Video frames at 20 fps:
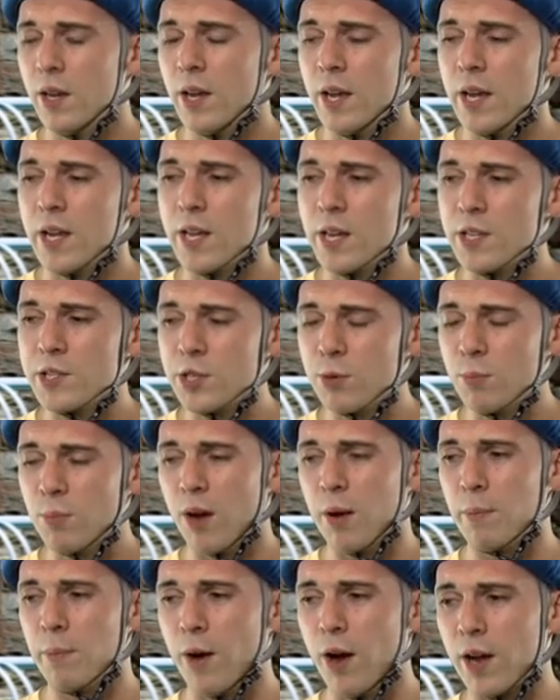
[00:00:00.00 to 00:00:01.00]
he gets on
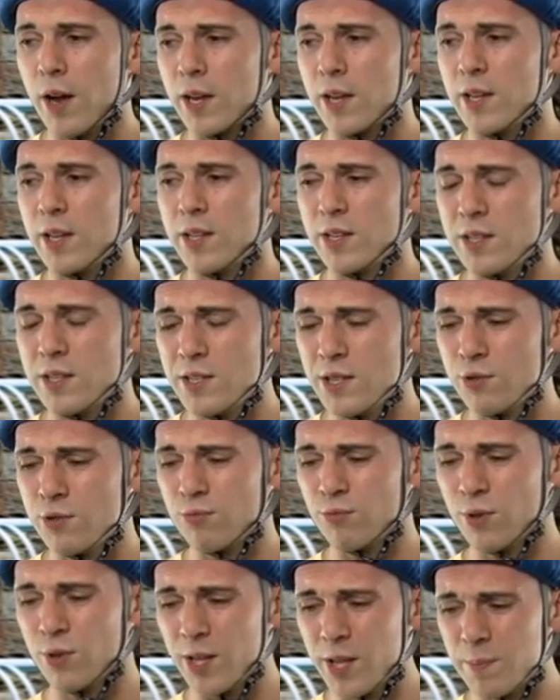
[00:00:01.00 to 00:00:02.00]
my bike and he does this
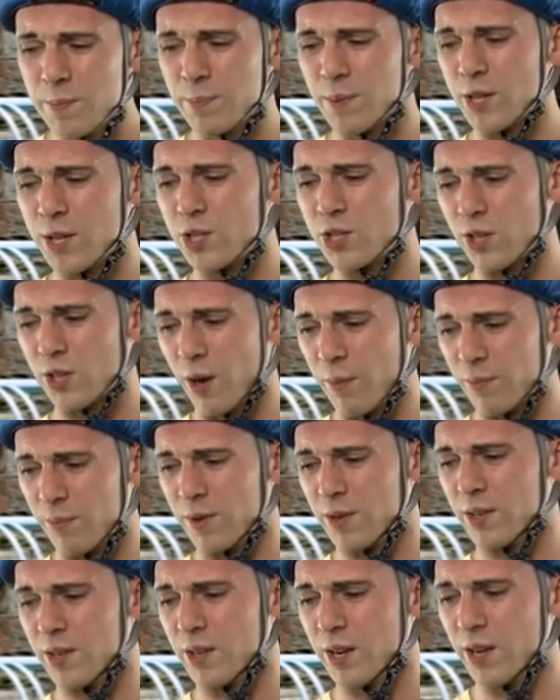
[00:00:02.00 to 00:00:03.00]
really big jump
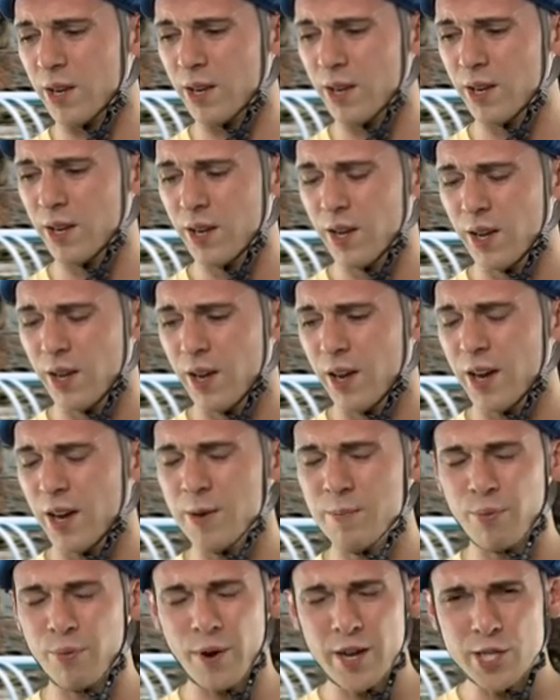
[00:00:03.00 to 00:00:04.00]
and he
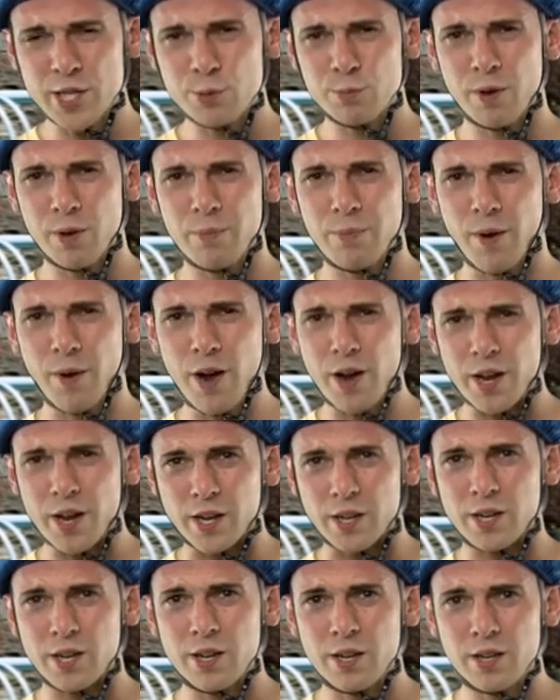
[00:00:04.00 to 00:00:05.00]
breaks my
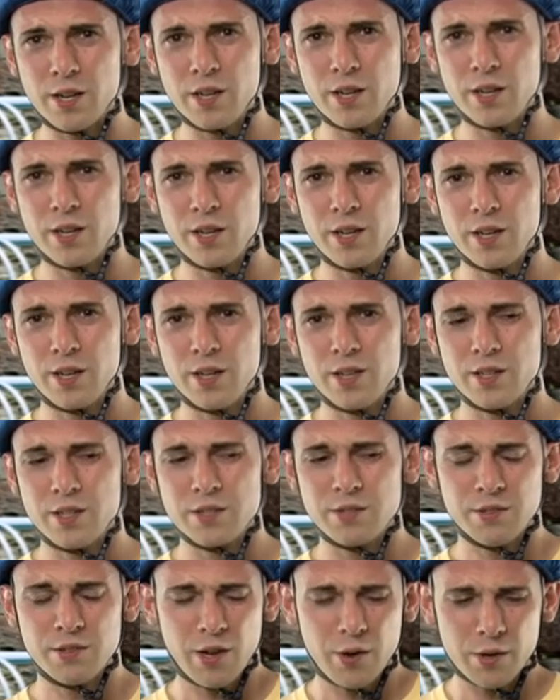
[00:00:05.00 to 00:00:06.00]
bike.
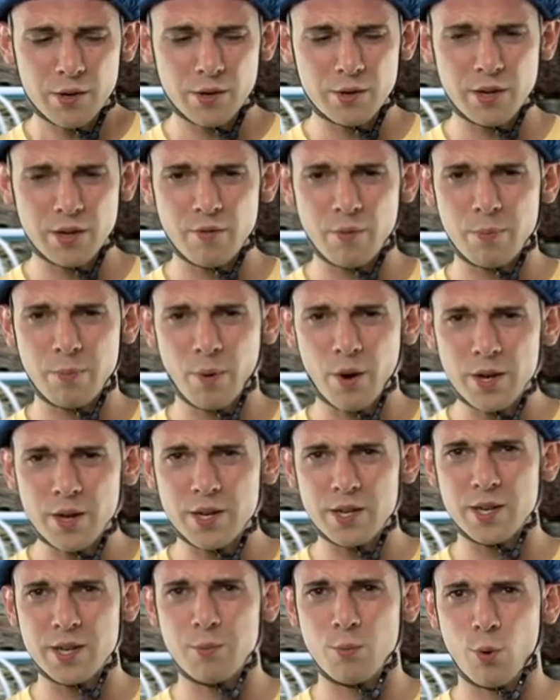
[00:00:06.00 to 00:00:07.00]
So now I don't have a
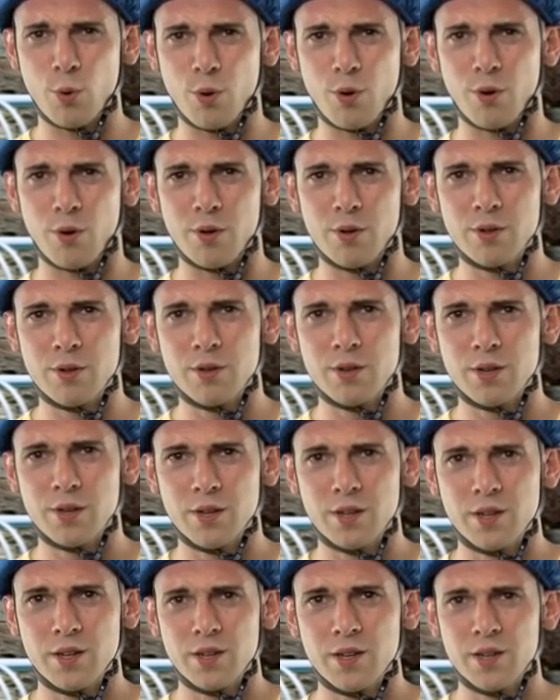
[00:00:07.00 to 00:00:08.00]
bike anymore.
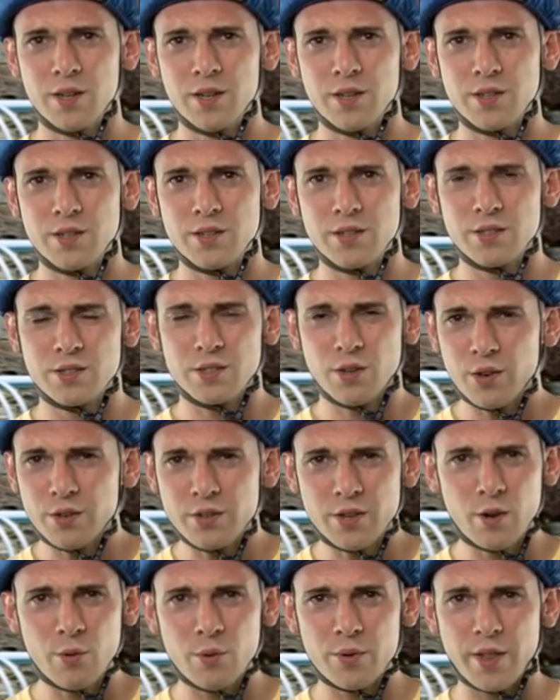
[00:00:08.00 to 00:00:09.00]
Does God
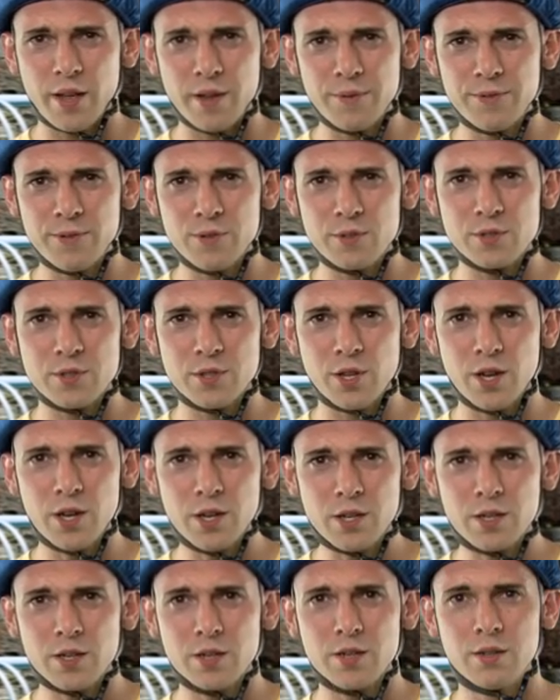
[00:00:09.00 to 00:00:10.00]
know what that feels like?